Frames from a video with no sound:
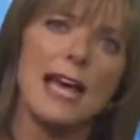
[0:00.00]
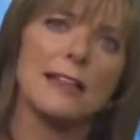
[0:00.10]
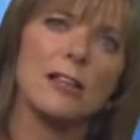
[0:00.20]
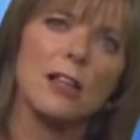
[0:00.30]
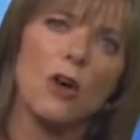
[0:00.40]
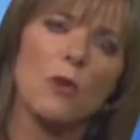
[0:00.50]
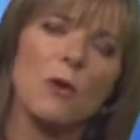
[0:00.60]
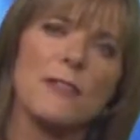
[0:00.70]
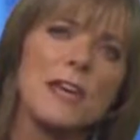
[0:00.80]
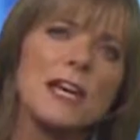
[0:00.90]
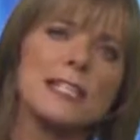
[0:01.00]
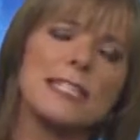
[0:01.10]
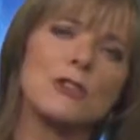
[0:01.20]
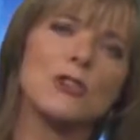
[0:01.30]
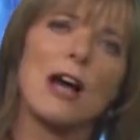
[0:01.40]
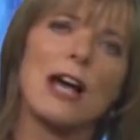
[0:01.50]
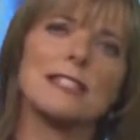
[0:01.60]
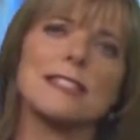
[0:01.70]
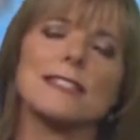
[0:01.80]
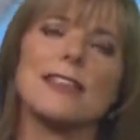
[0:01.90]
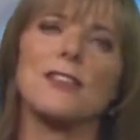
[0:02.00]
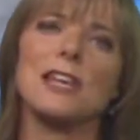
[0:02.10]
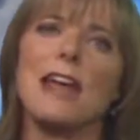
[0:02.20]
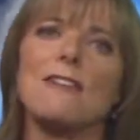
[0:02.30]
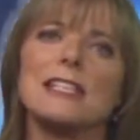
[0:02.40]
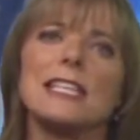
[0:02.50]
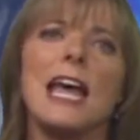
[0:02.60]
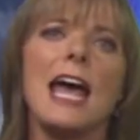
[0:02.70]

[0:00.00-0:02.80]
and along with central and southern areas.